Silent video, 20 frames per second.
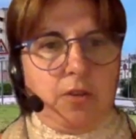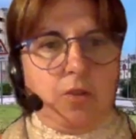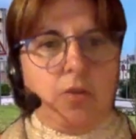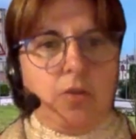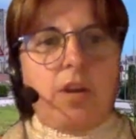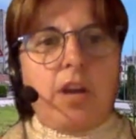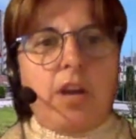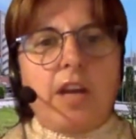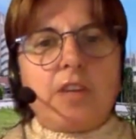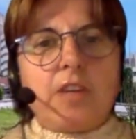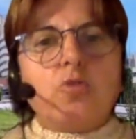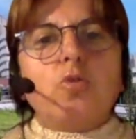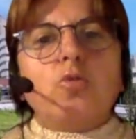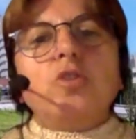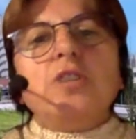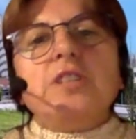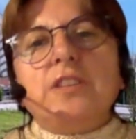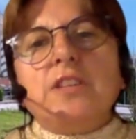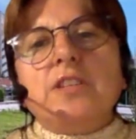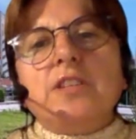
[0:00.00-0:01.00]
Okay, so
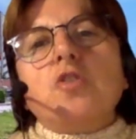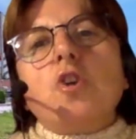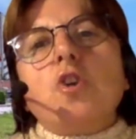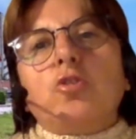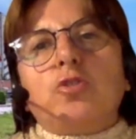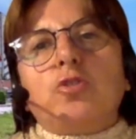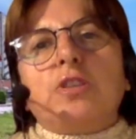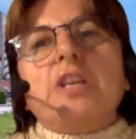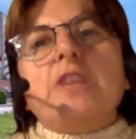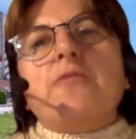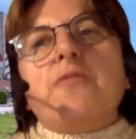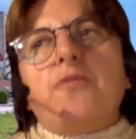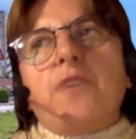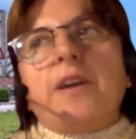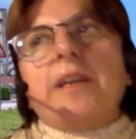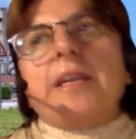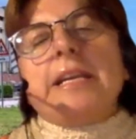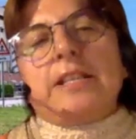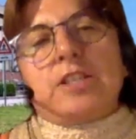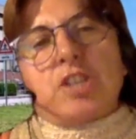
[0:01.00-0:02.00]
it is not if
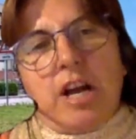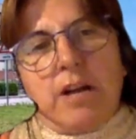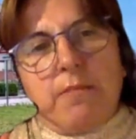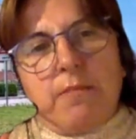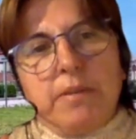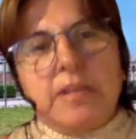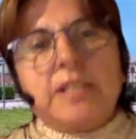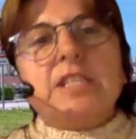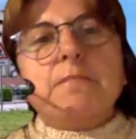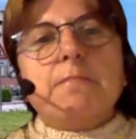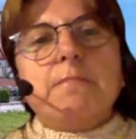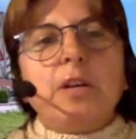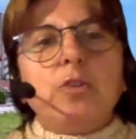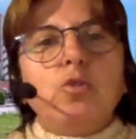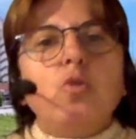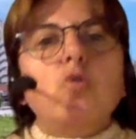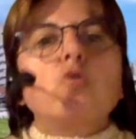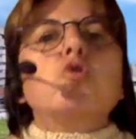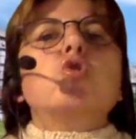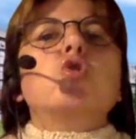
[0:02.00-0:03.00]
it happens, but
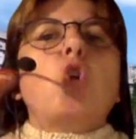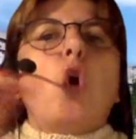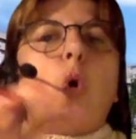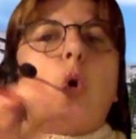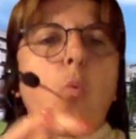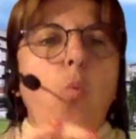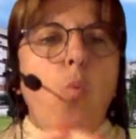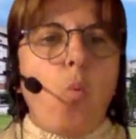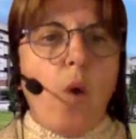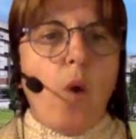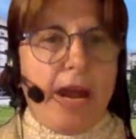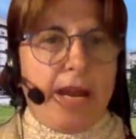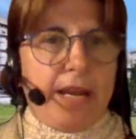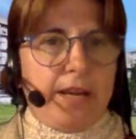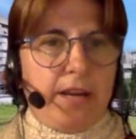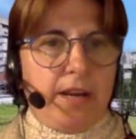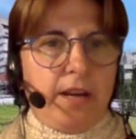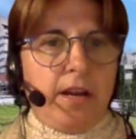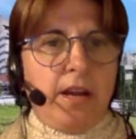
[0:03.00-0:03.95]
also when.